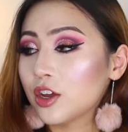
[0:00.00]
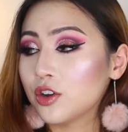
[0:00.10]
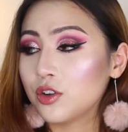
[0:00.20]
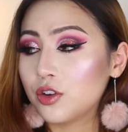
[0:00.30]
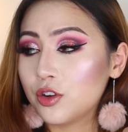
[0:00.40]

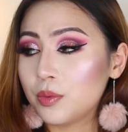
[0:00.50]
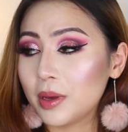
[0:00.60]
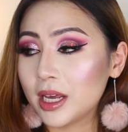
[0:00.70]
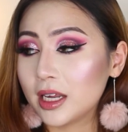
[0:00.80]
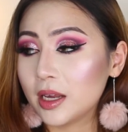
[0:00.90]
nude
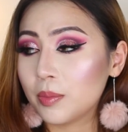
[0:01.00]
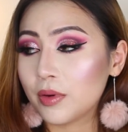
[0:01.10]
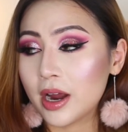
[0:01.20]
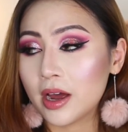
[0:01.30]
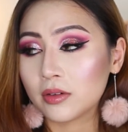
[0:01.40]
pinky
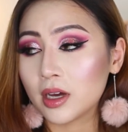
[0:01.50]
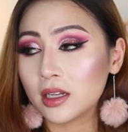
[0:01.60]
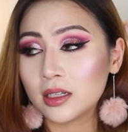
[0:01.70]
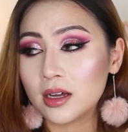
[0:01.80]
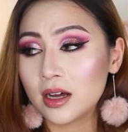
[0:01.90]
brown
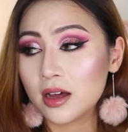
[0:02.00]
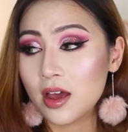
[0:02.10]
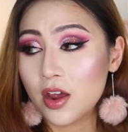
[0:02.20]
color.